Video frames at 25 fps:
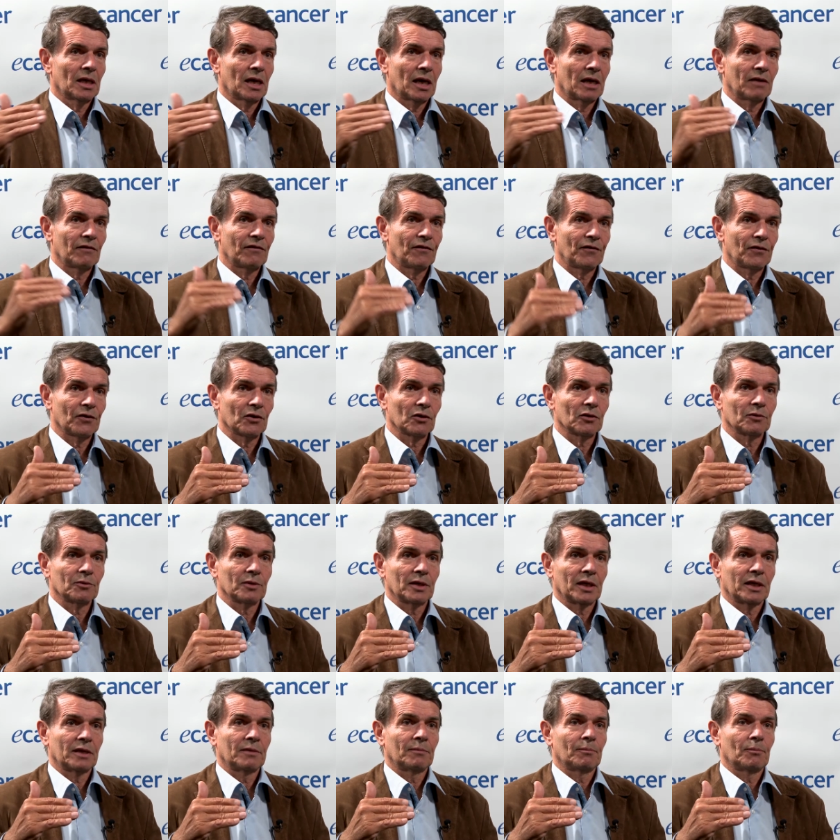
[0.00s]
And third
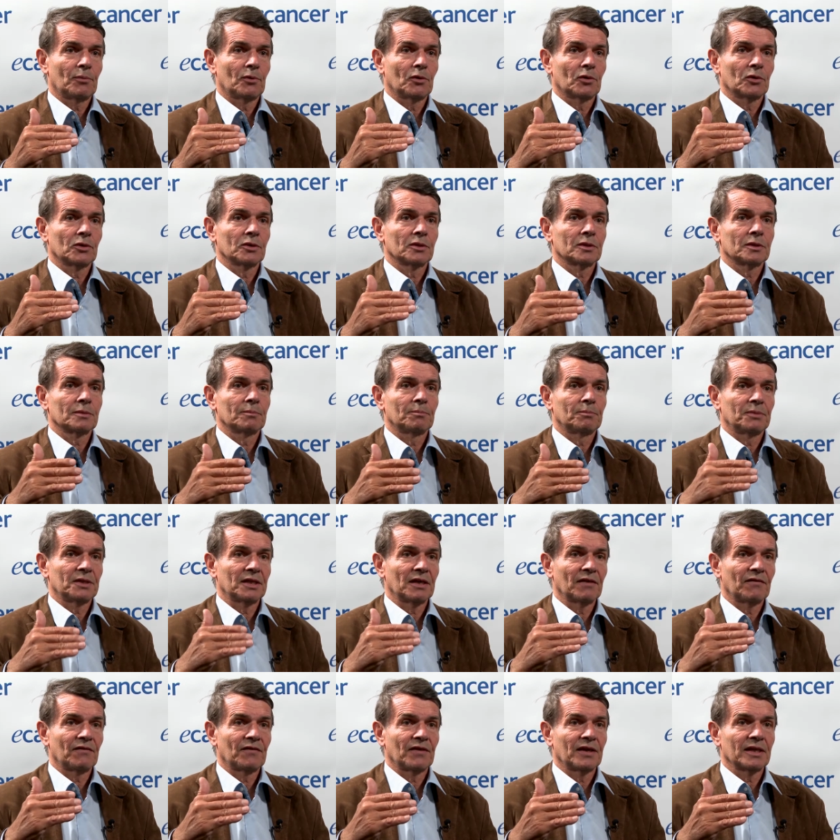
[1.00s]
endpoint,
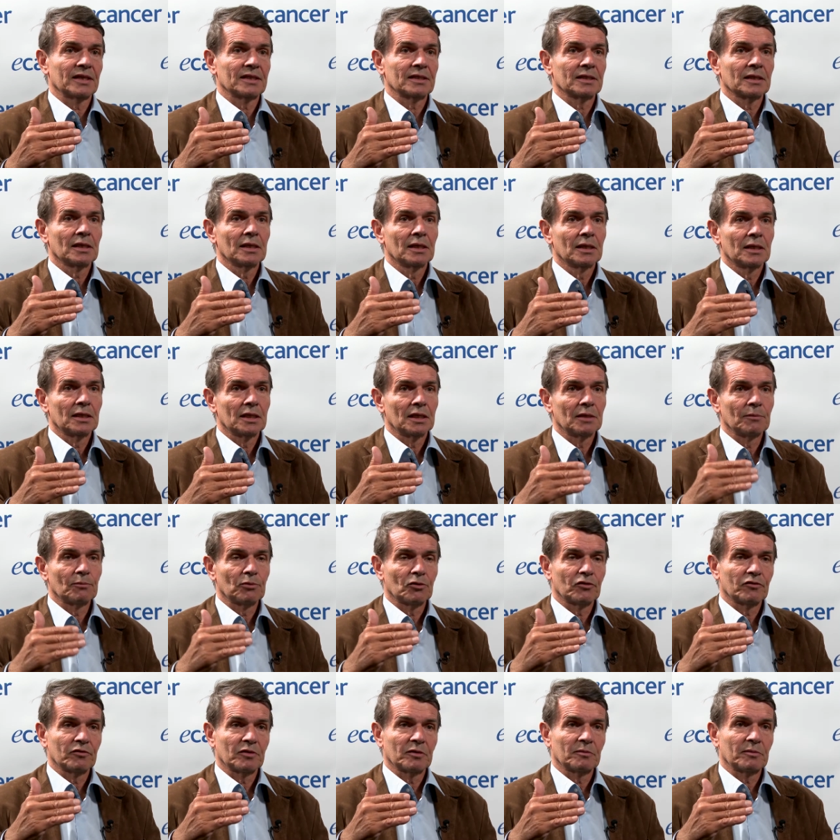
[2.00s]
PFS,
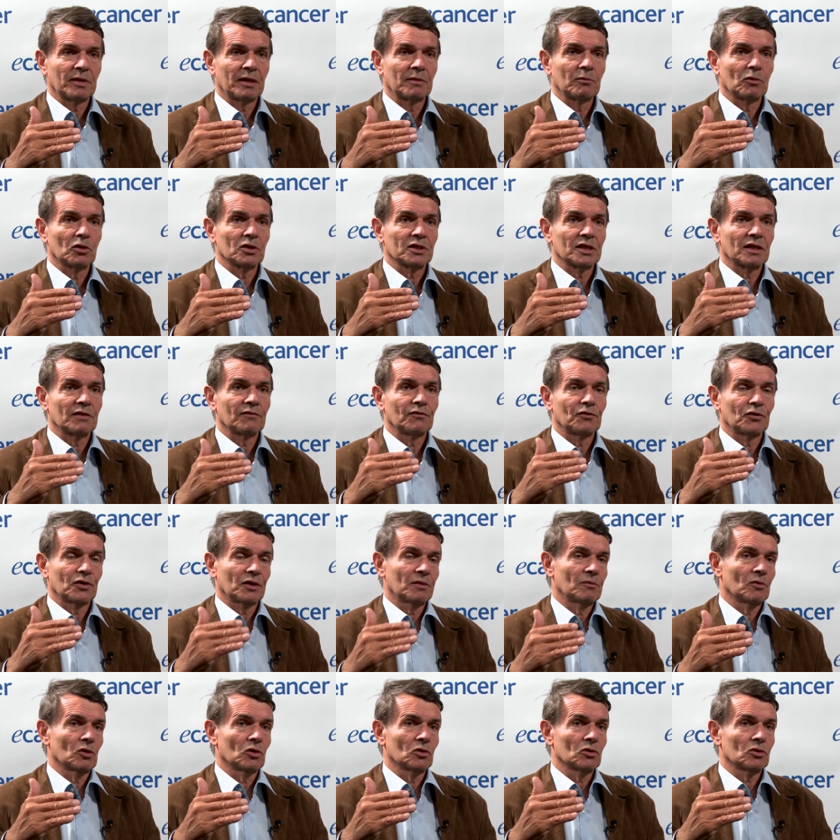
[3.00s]
improvement by more than
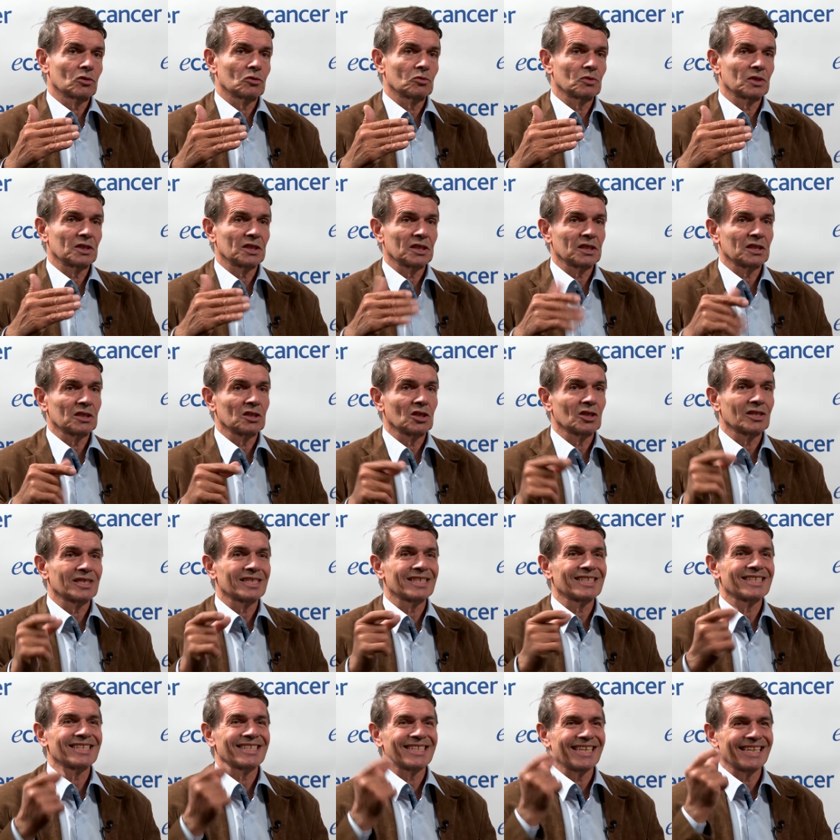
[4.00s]
three months, which is not
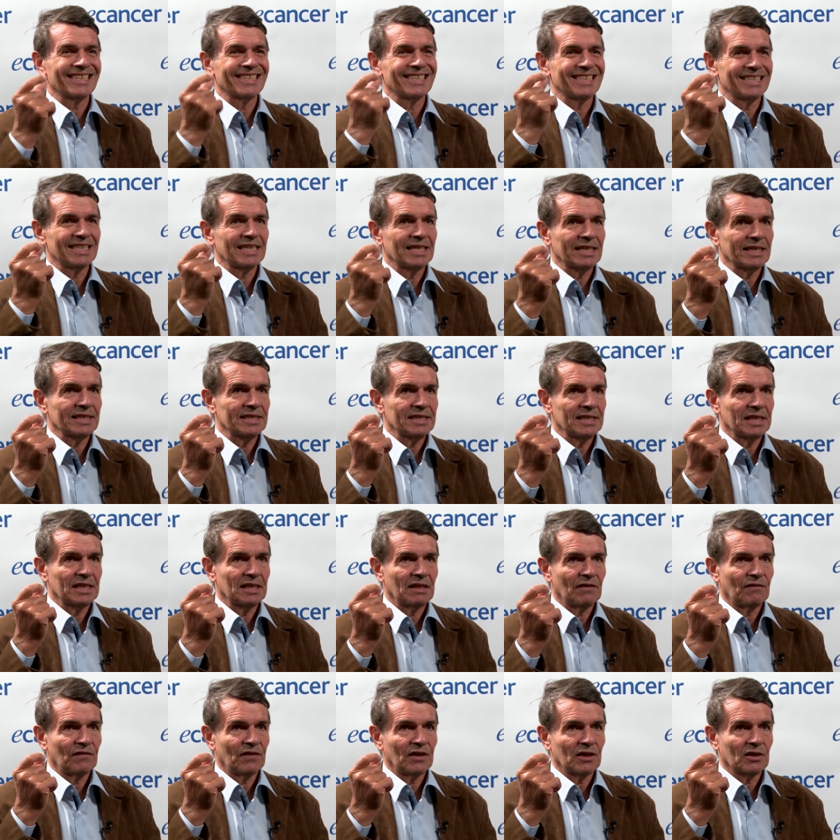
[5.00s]
statistically
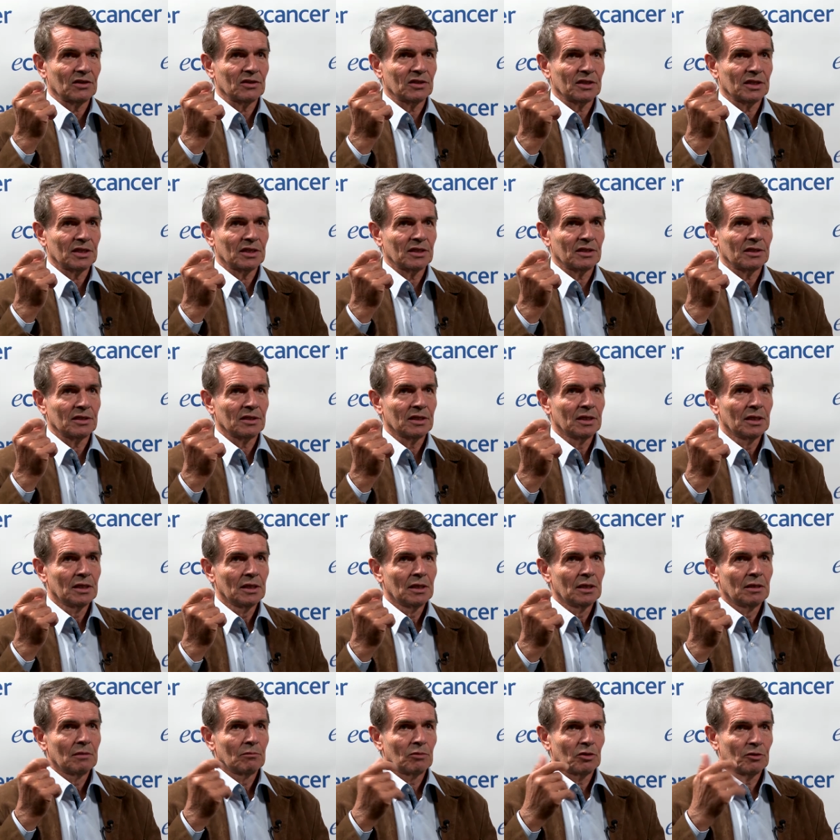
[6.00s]
significant here,
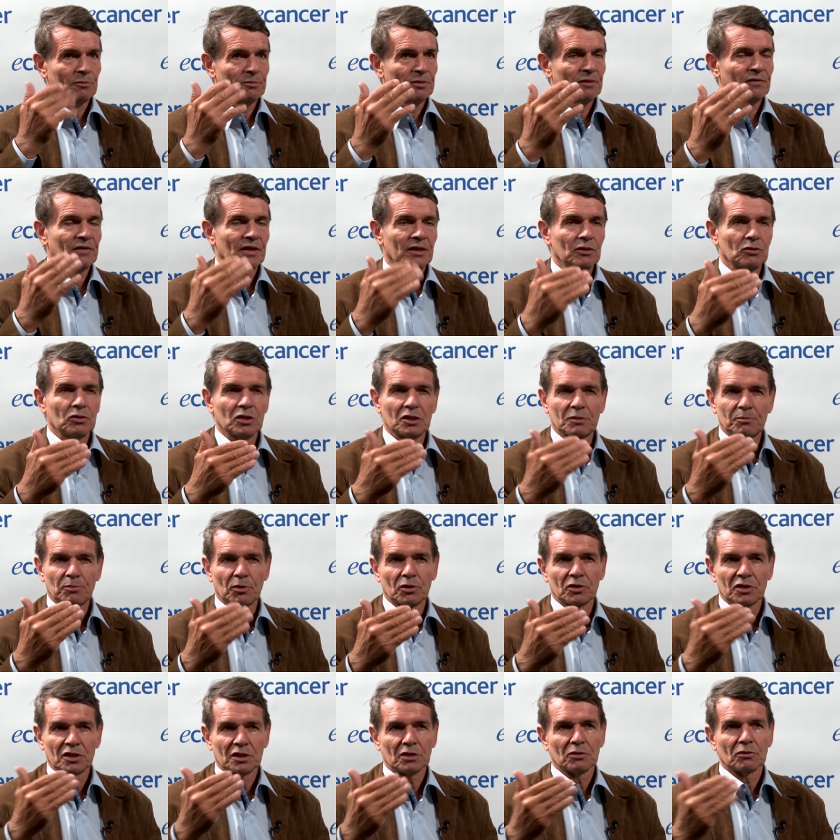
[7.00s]
but p-value is
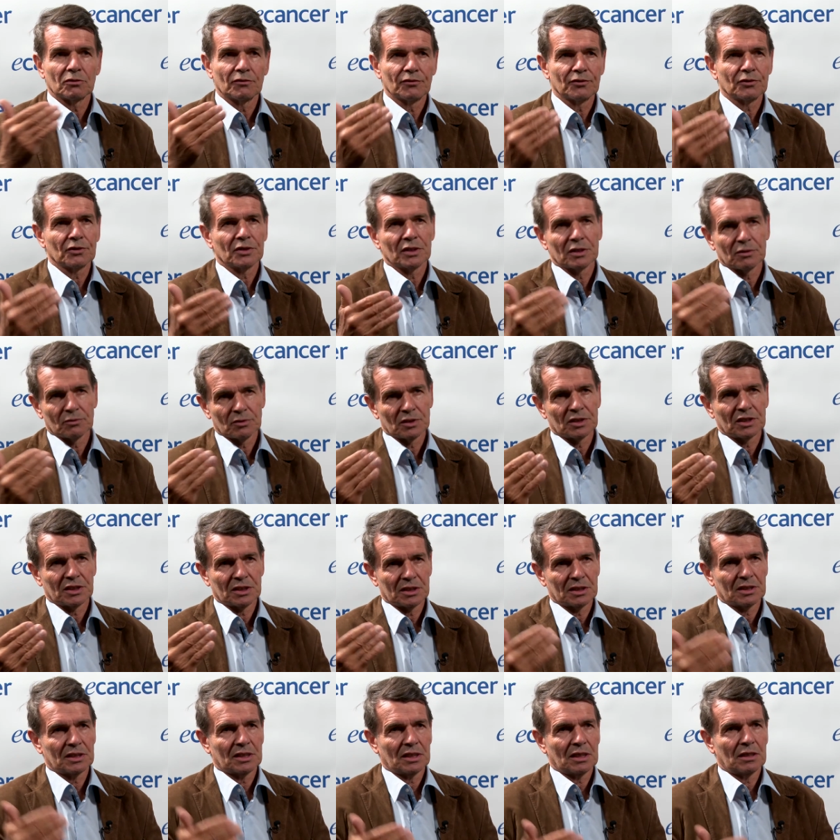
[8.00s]
0.03, which
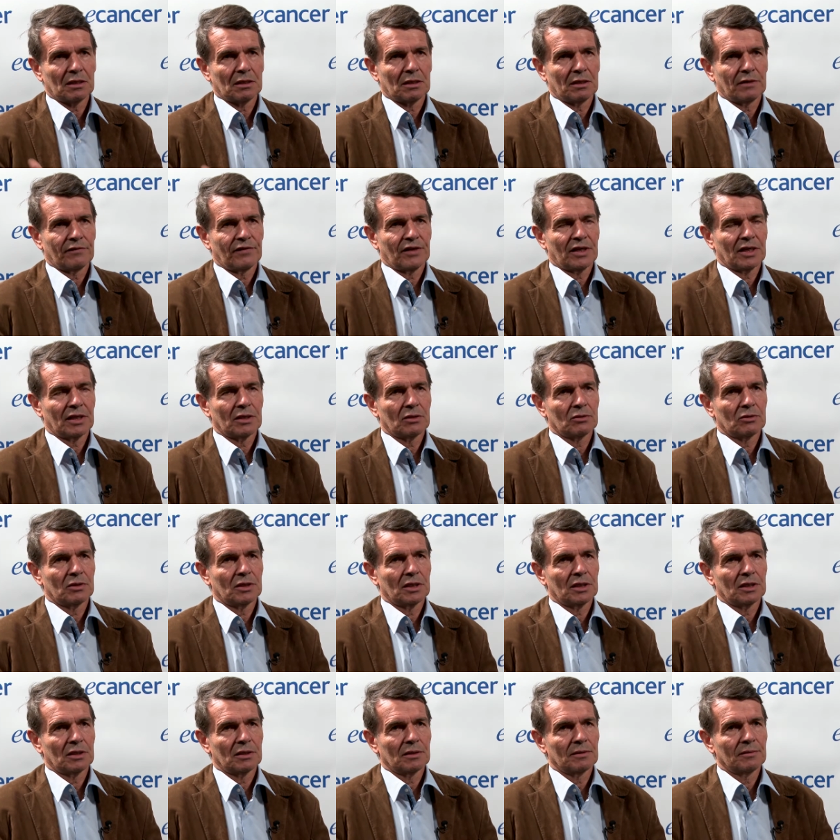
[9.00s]
is still very good
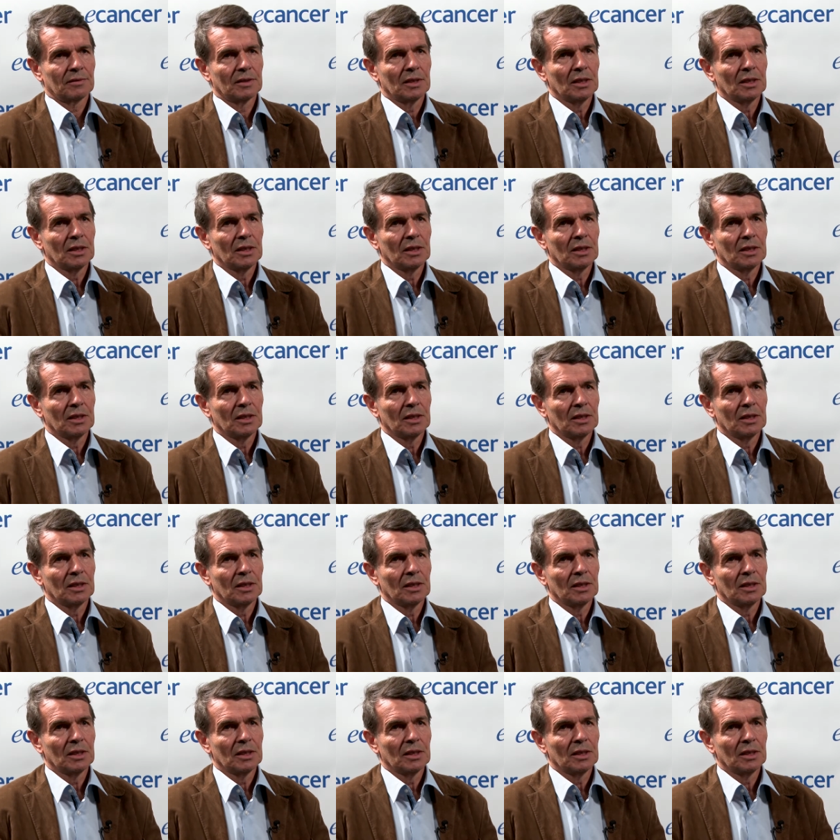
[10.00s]
here.